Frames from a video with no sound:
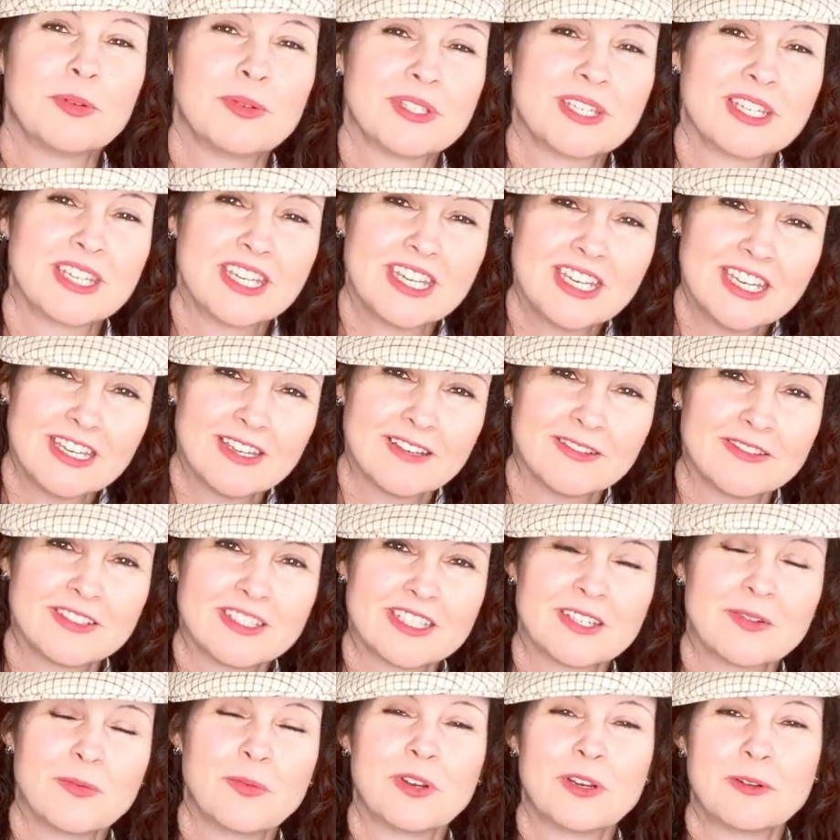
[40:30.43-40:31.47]
It was a
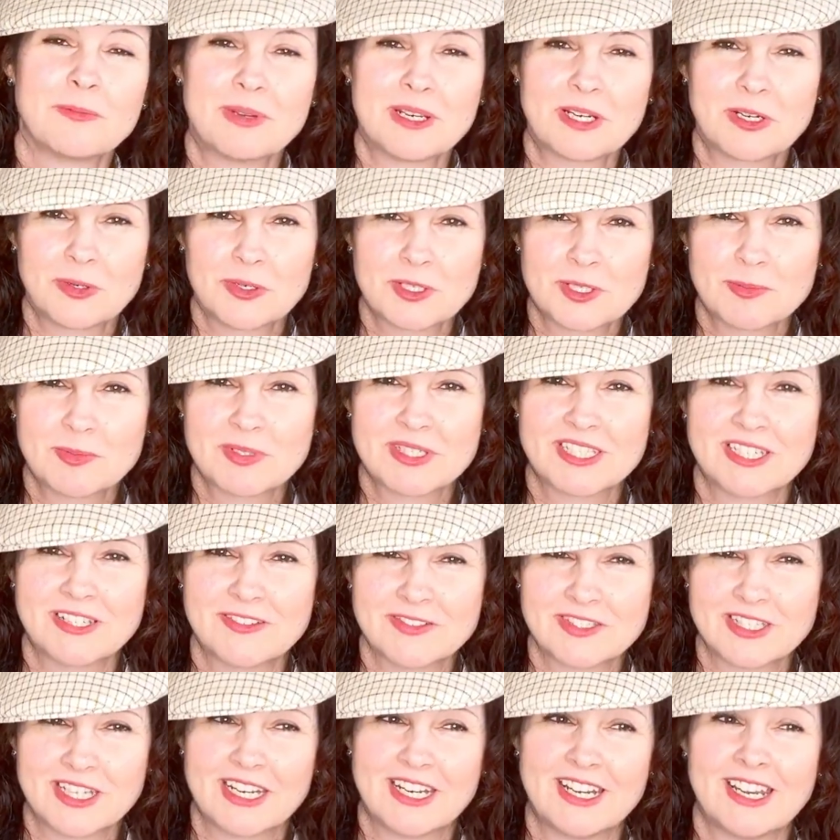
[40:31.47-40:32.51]
gift, one of my Christmas
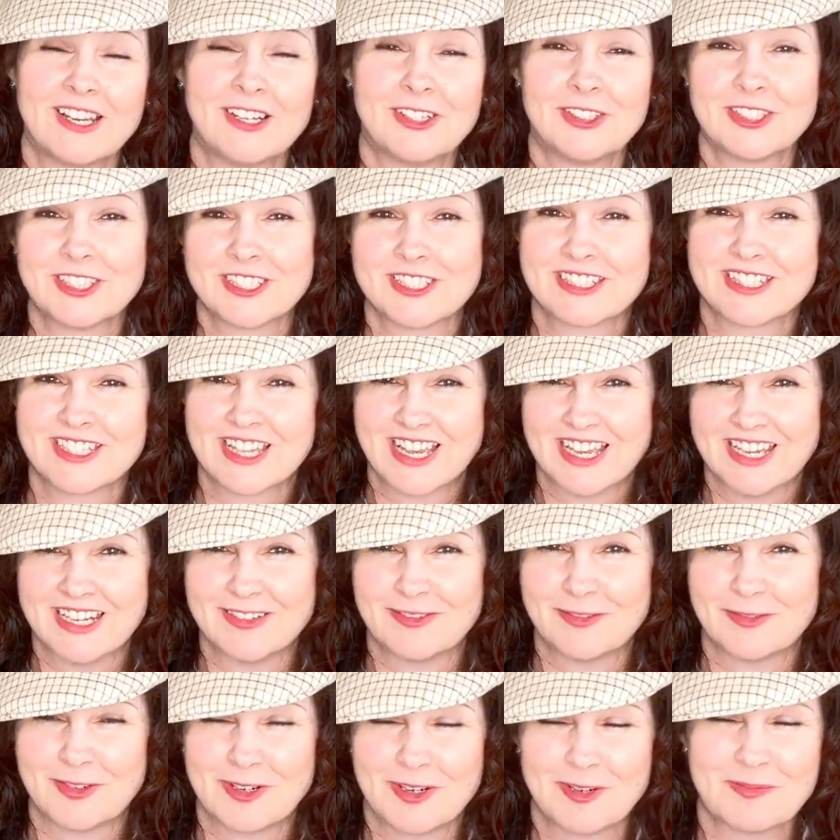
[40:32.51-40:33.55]
gifts that I held aside
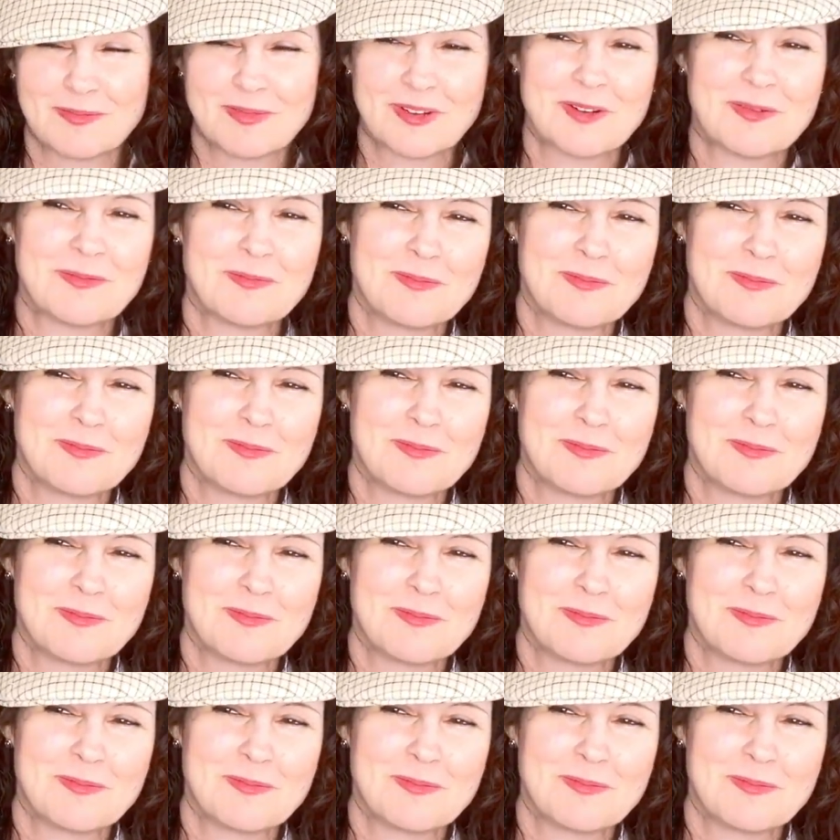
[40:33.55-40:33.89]
from